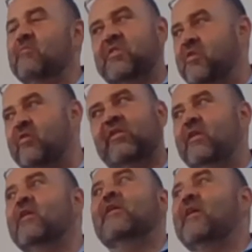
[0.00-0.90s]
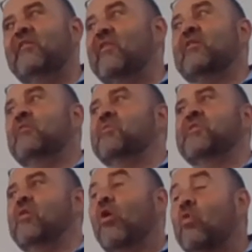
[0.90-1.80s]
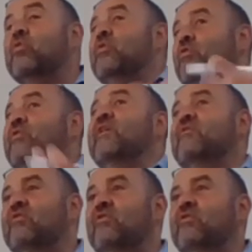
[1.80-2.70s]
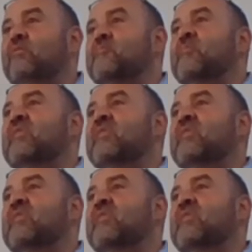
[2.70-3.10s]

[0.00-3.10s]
Certainly, in fact, I wouldn't do that to you.